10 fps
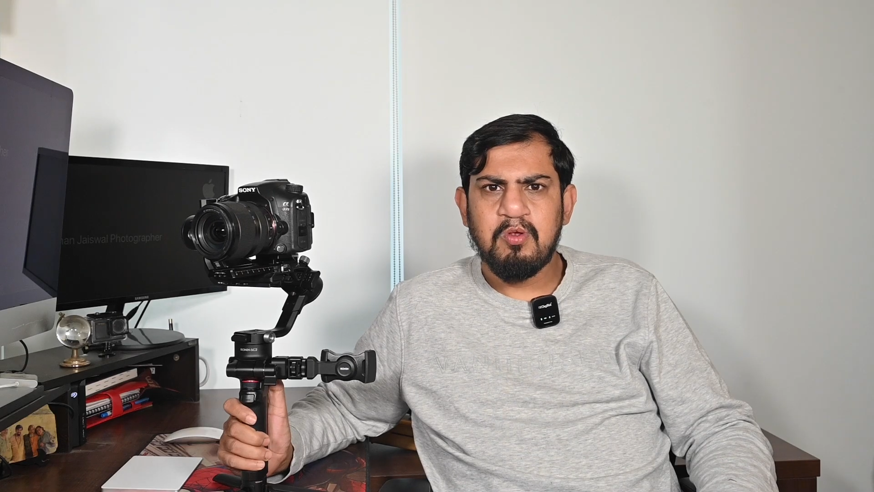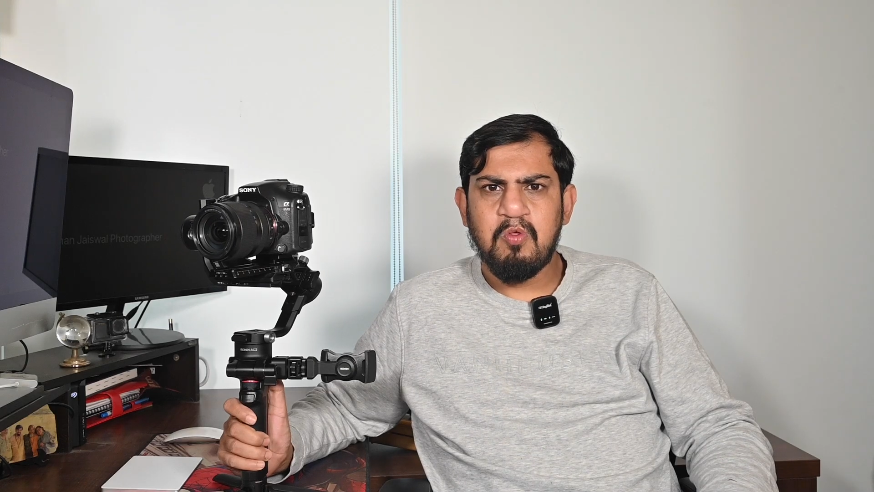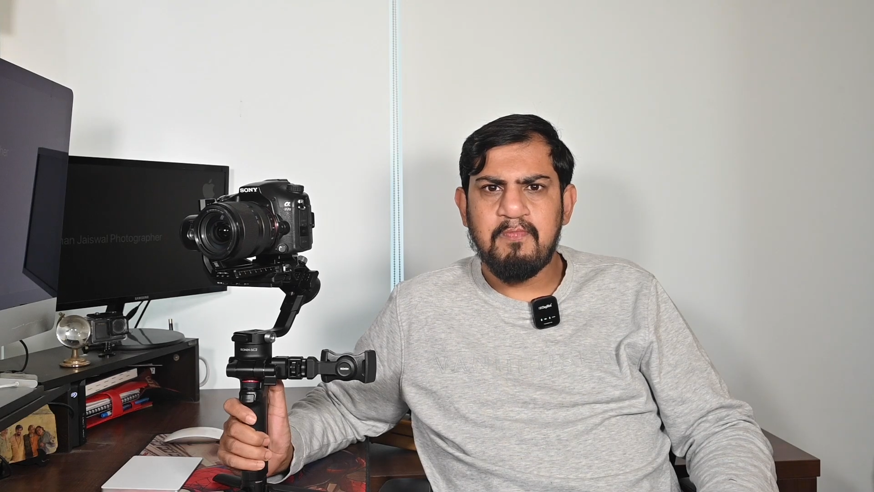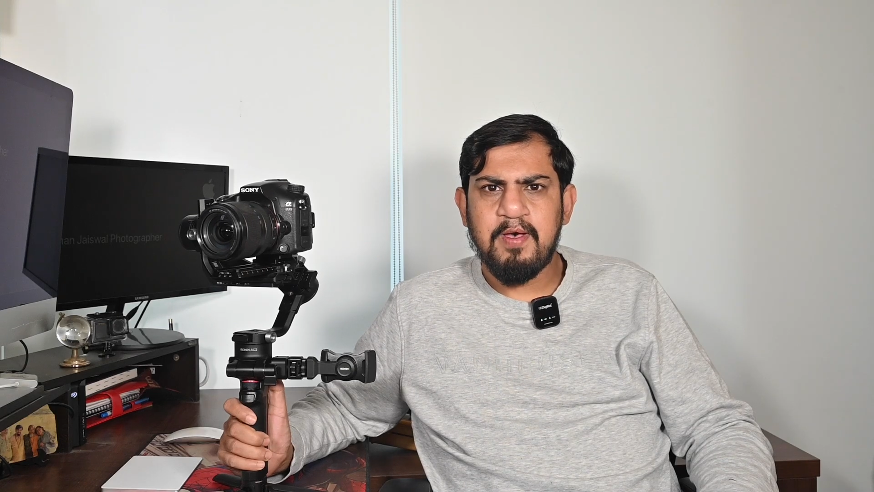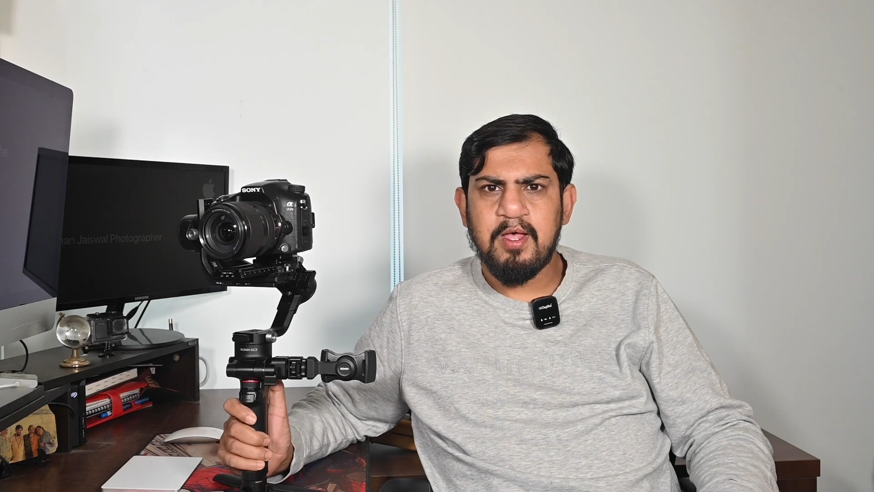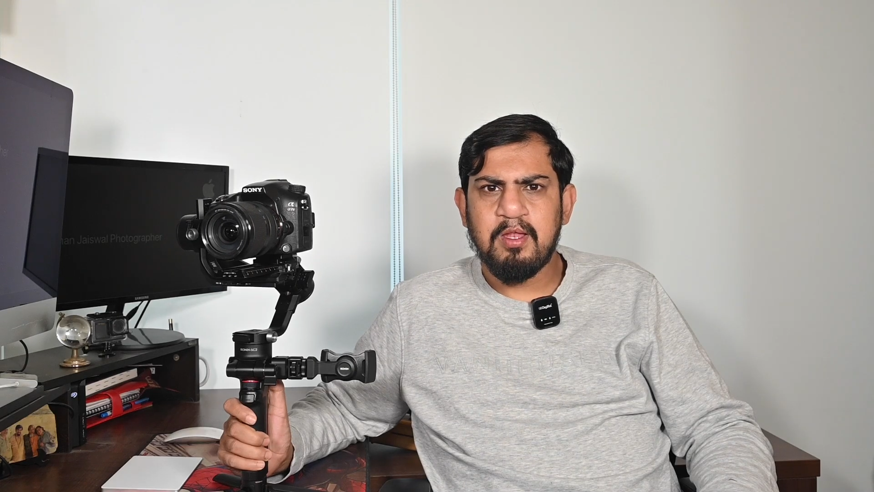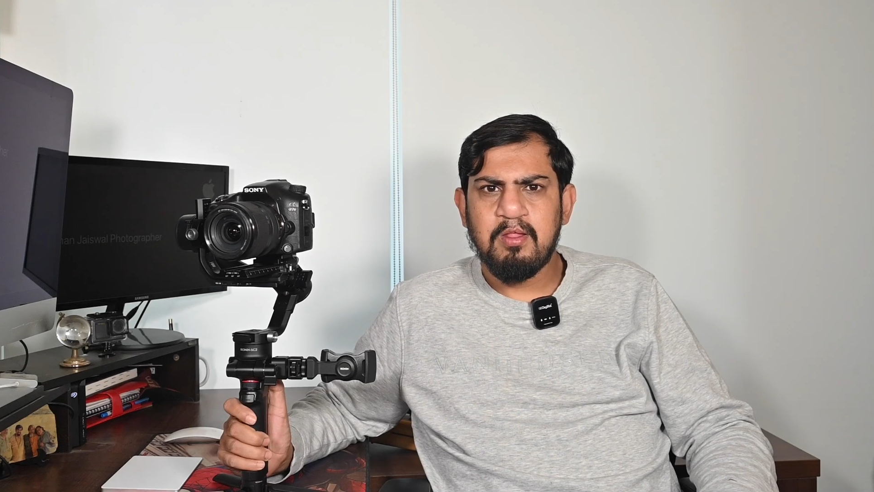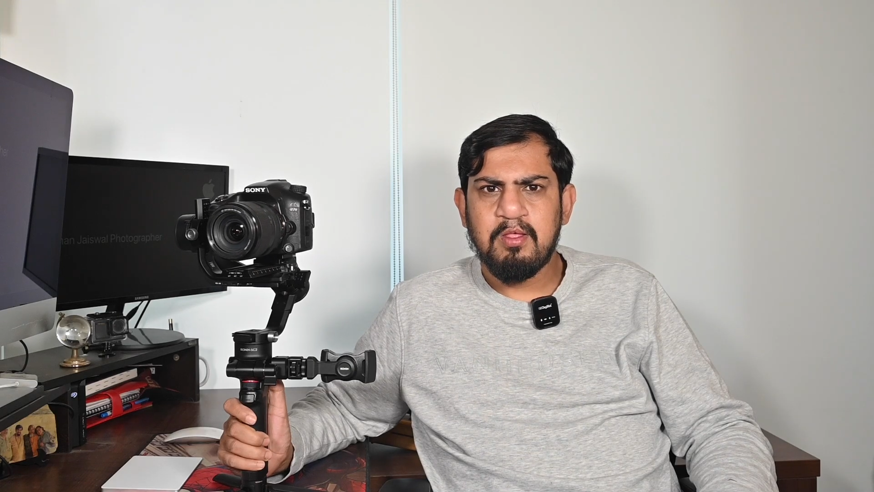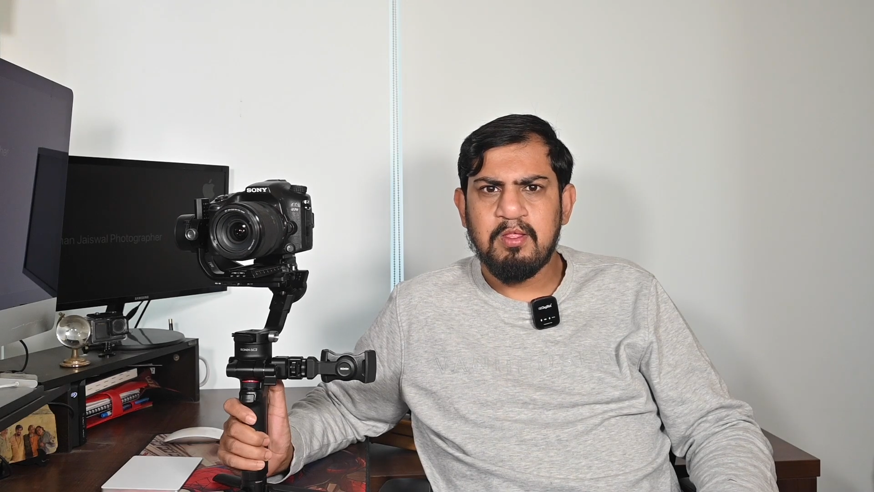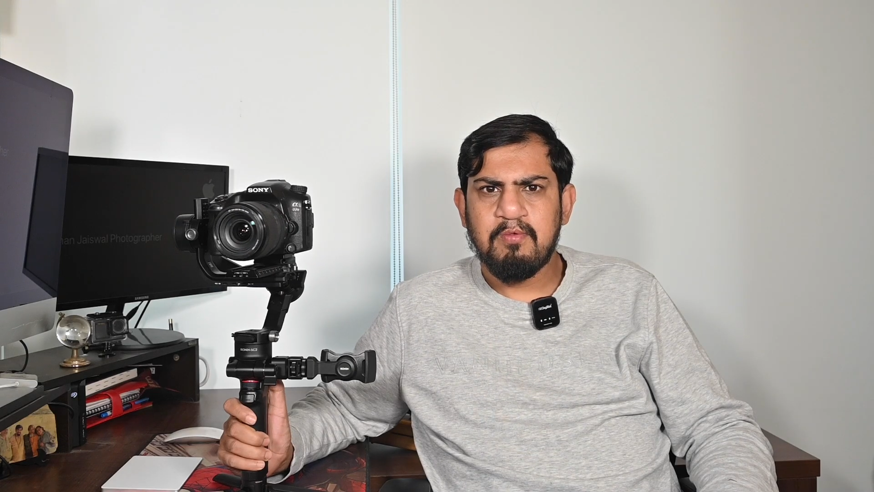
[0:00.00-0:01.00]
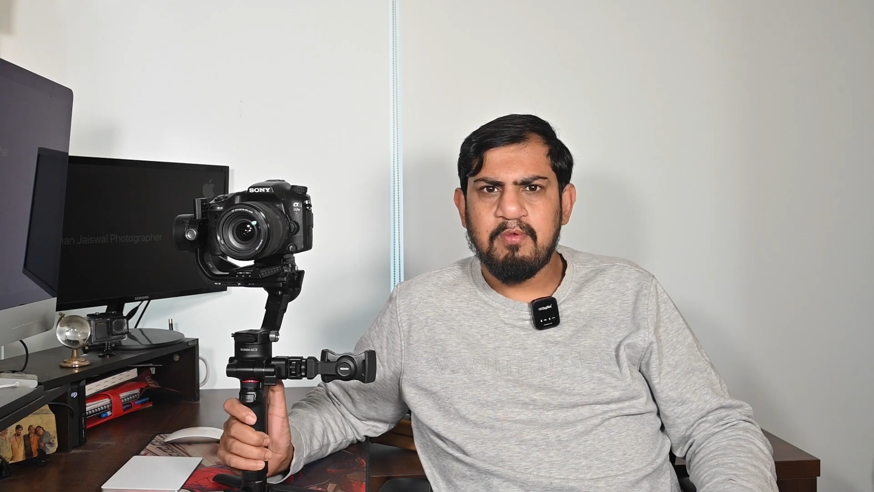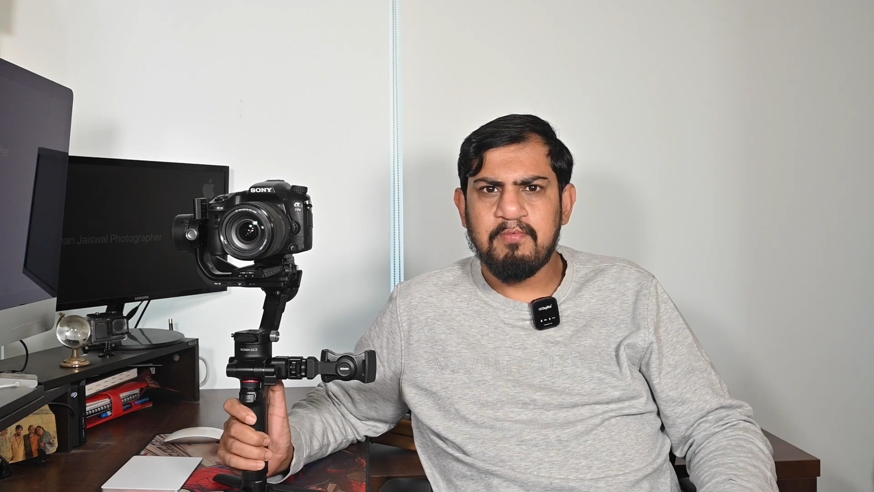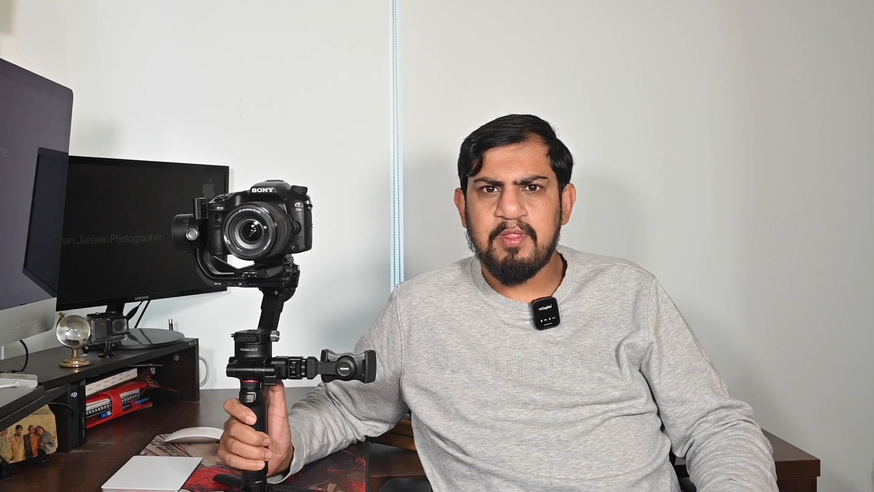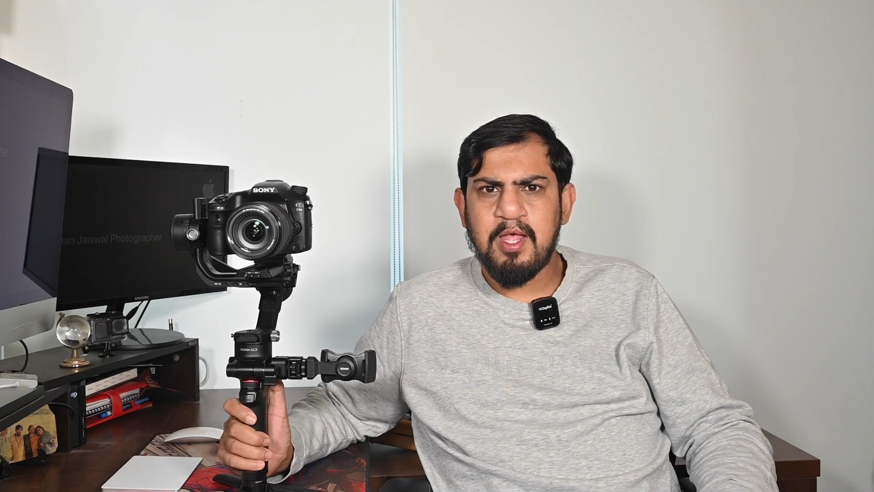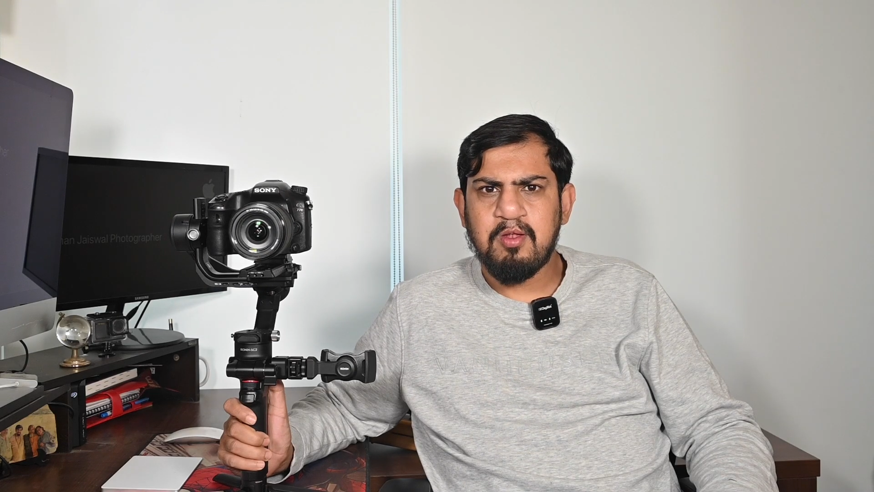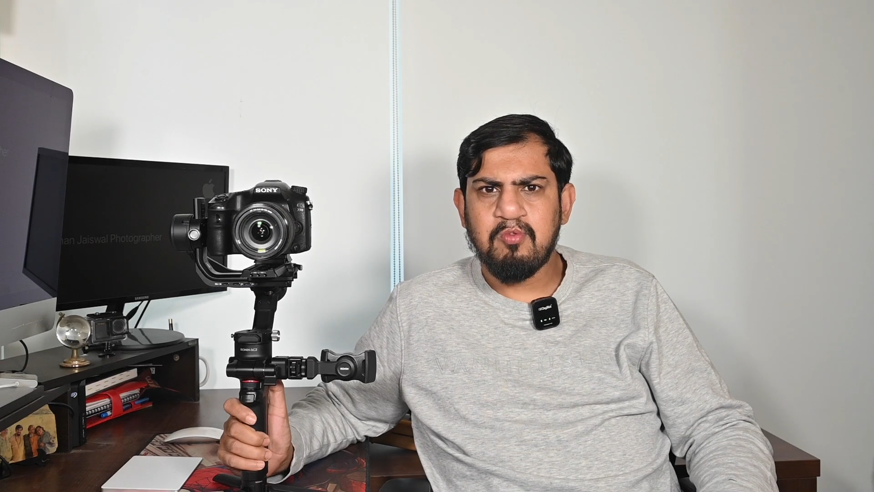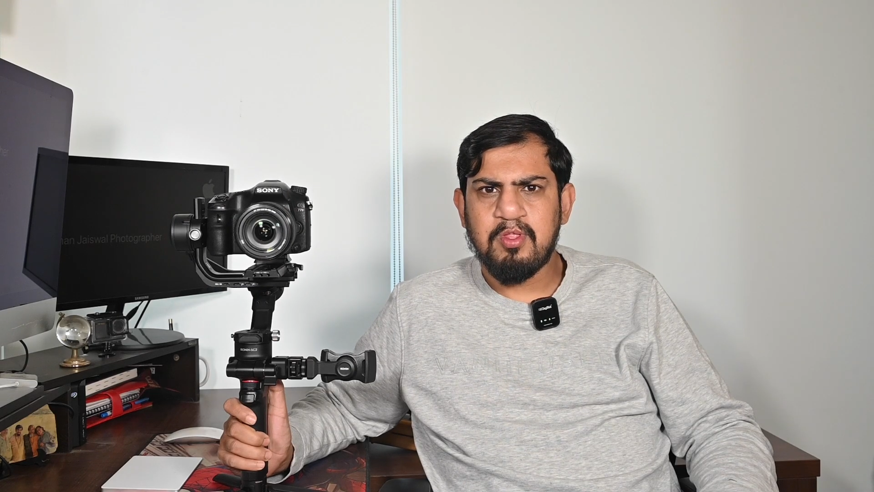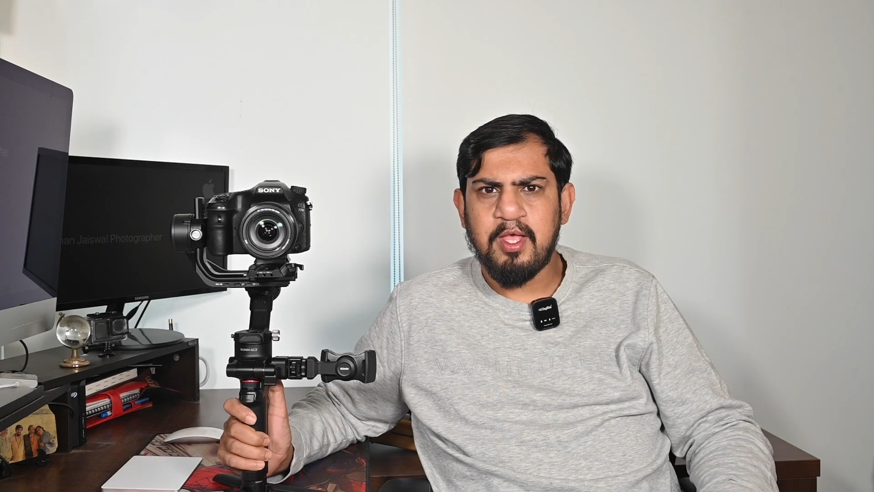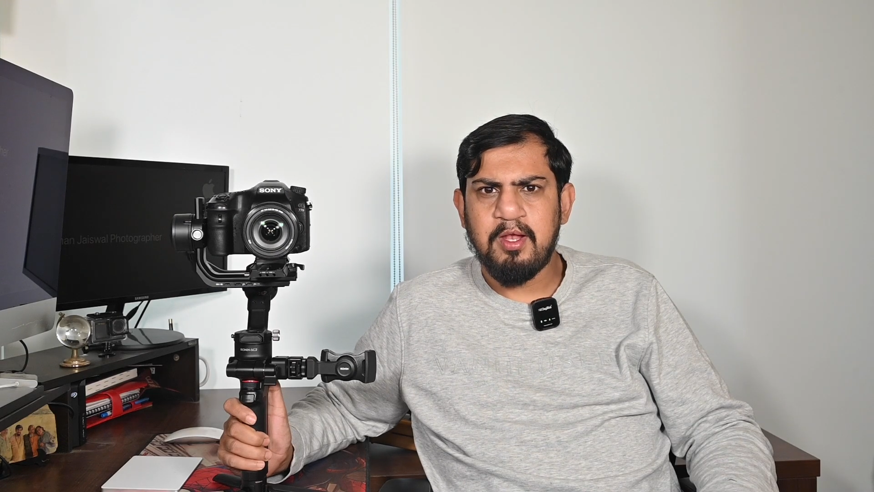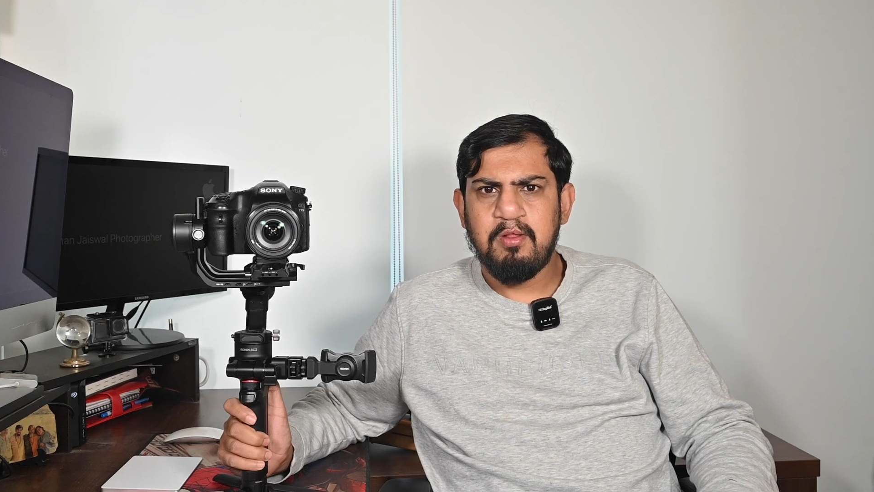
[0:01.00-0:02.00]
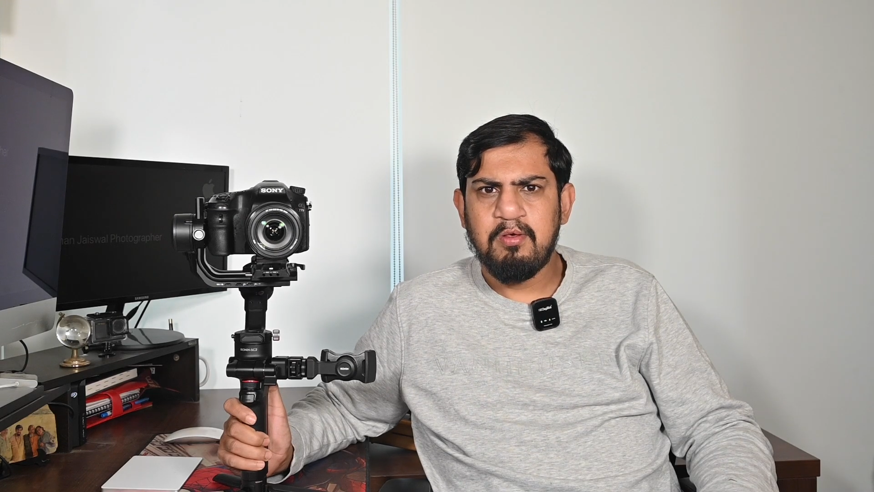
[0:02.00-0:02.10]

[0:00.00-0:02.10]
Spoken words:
to pan from side to side